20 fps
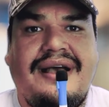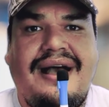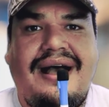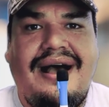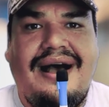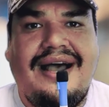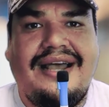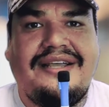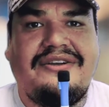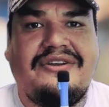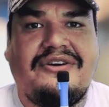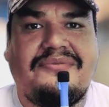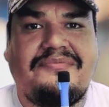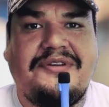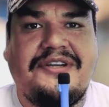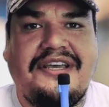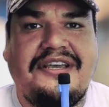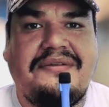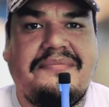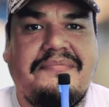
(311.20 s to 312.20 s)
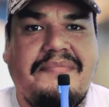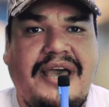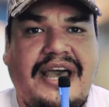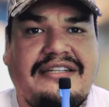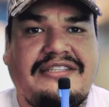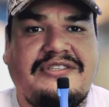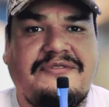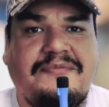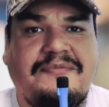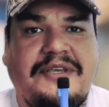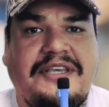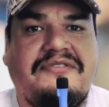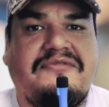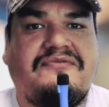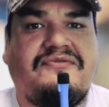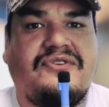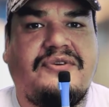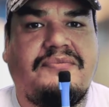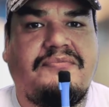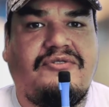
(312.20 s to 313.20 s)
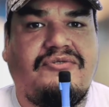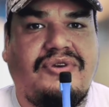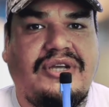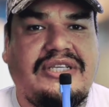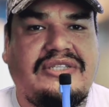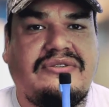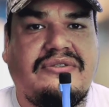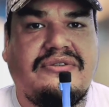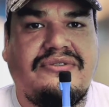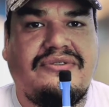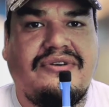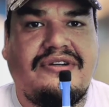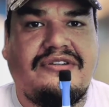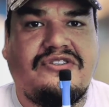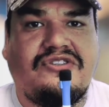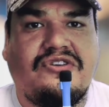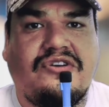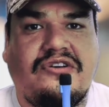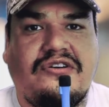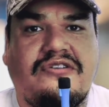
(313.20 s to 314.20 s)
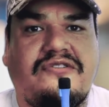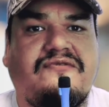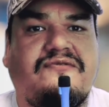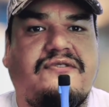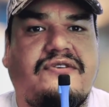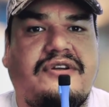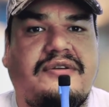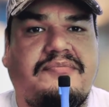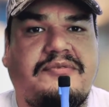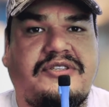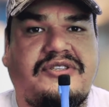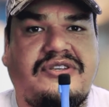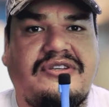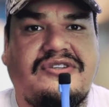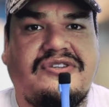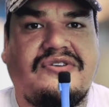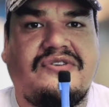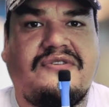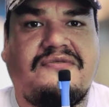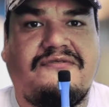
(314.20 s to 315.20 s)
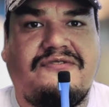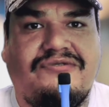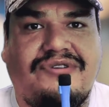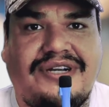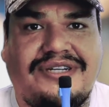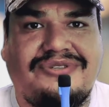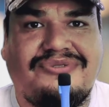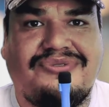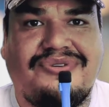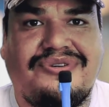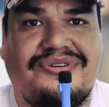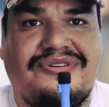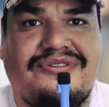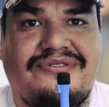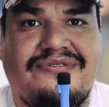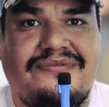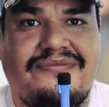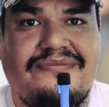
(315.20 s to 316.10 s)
I nominate Matt Smith from Grace Lutheran Church for the position of treasurer.